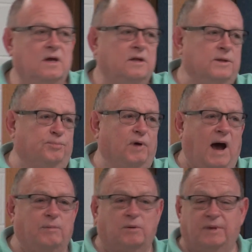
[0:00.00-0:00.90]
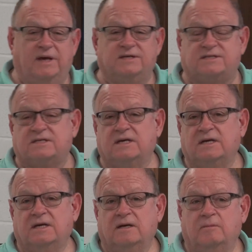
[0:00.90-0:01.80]
The problem is
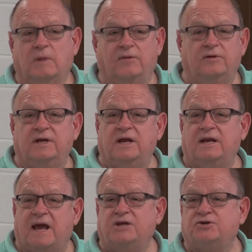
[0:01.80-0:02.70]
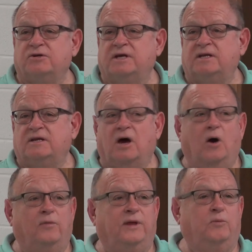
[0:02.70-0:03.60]
Mother Nature didn't
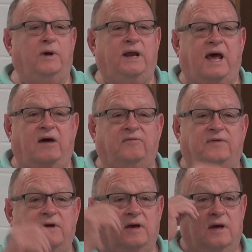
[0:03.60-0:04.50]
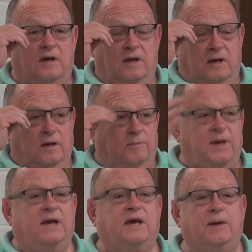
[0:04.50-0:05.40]
know that we'd have
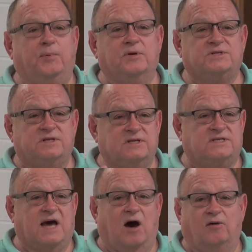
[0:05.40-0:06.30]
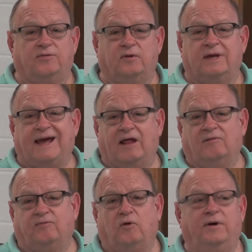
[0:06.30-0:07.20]
beekeepers in the South or in
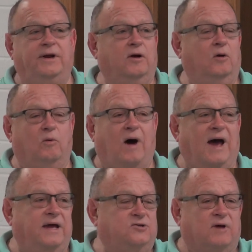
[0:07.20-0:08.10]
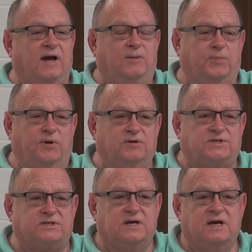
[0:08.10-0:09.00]
California or Hawaii trying to
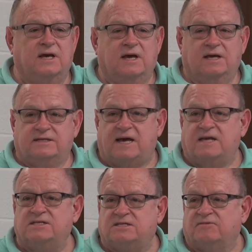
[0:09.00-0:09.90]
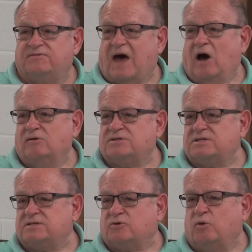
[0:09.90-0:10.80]
produce tens of
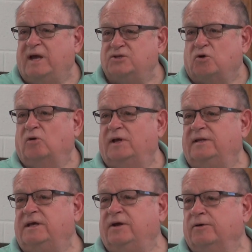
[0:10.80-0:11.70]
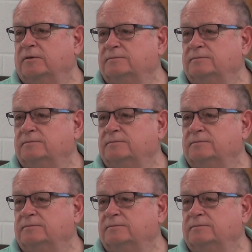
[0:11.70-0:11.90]
thousands of queens early in the year.